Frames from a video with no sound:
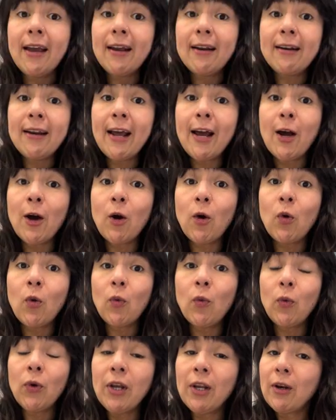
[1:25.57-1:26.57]
Now
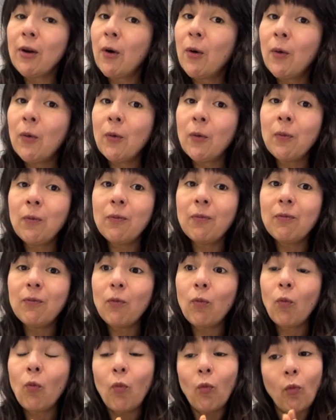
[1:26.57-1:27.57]
we know
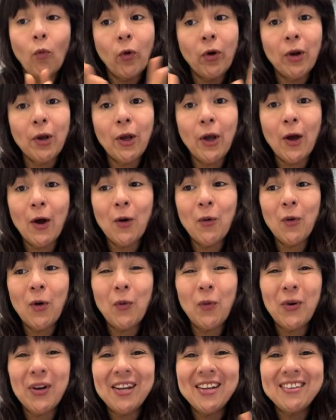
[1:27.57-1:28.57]
where to go, what
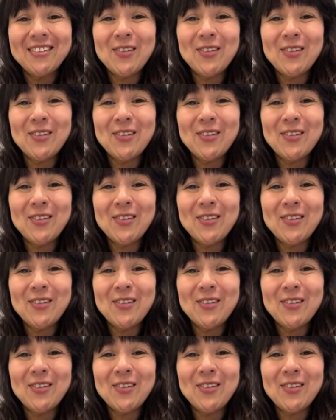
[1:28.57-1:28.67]
we need